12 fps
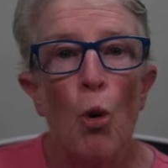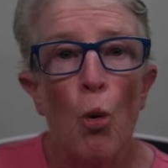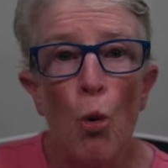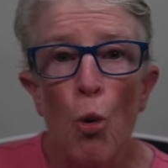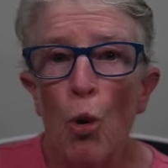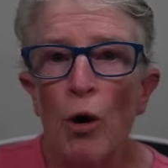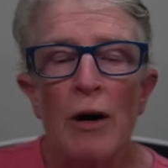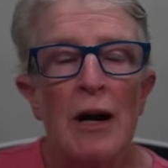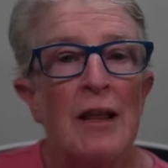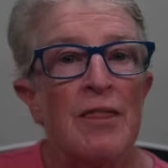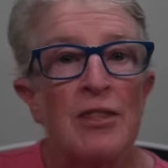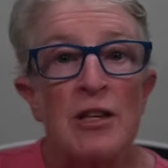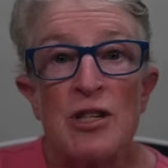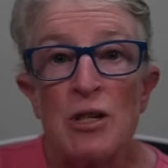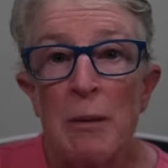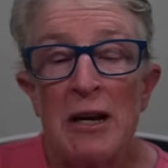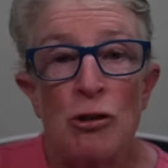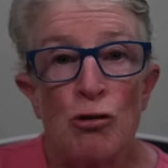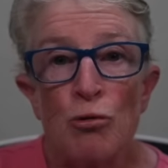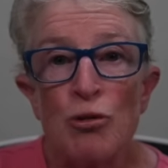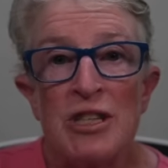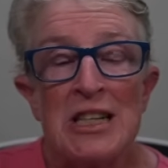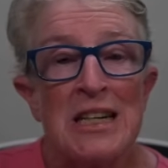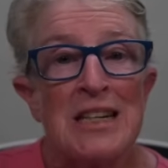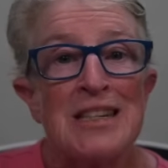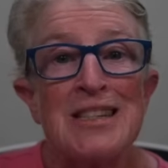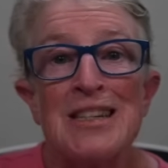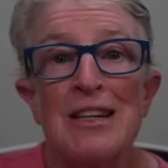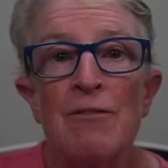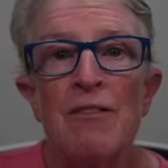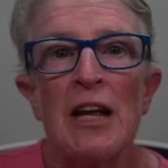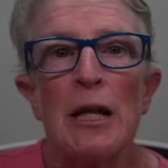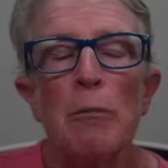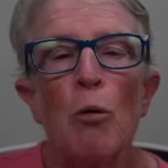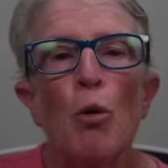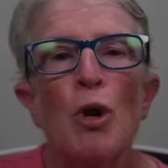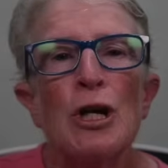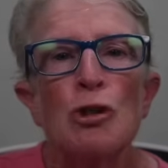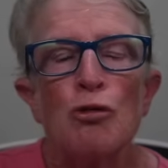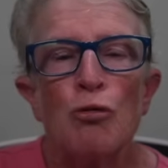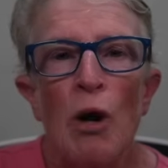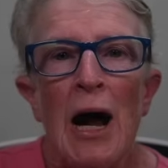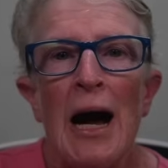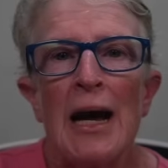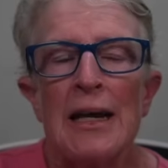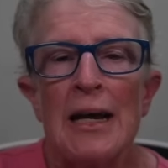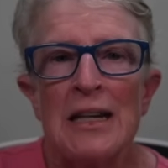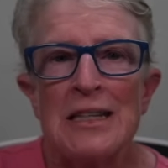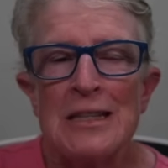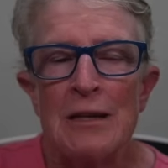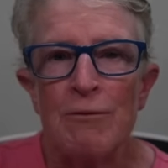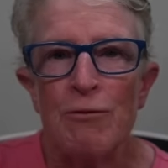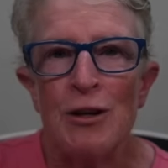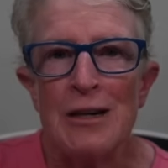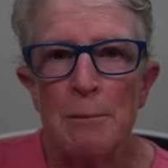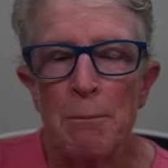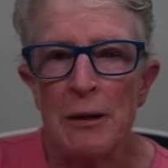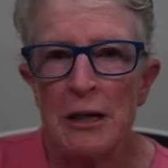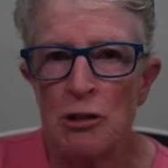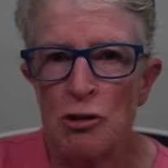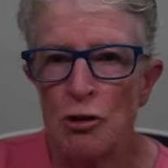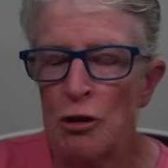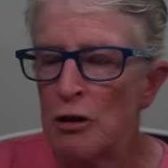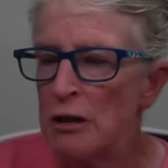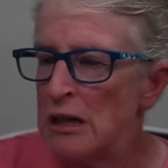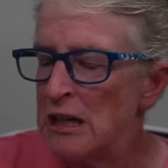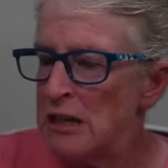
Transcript: or the spatial scene isn't available, try a different picture.